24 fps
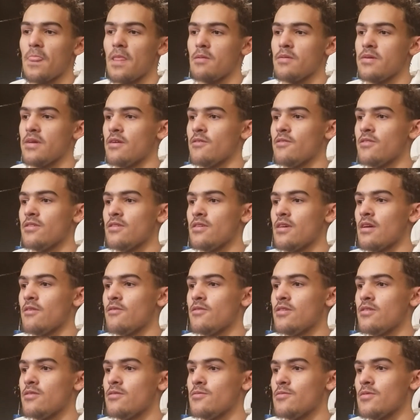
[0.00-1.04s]

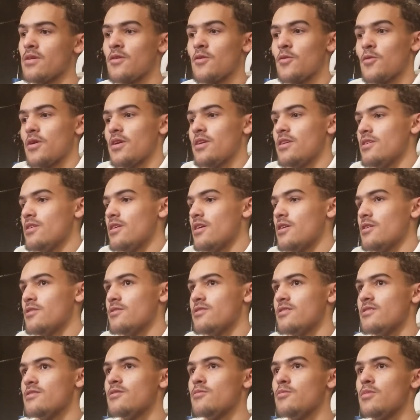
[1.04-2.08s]
everywhere he goes,
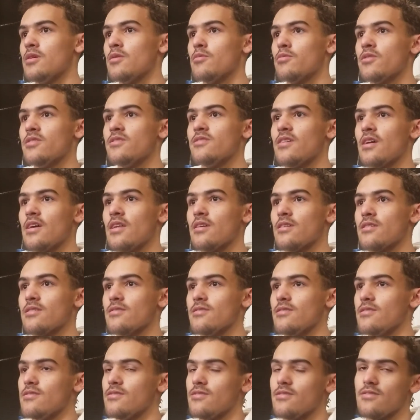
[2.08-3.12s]
he should be appreciated, because
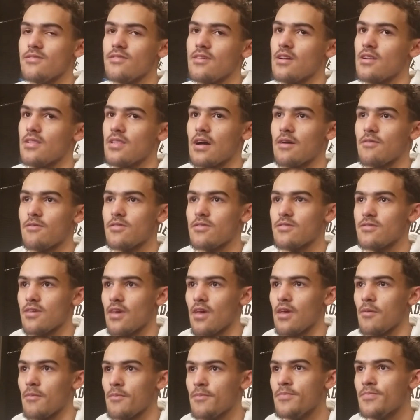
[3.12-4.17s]
he's done a lot for this
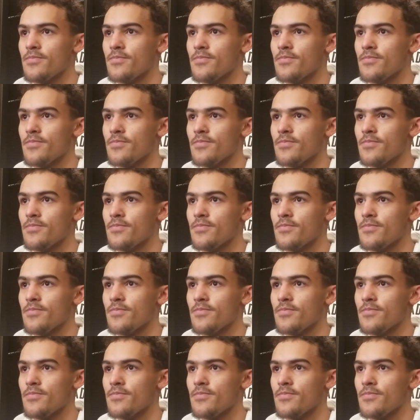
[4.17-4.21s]
game.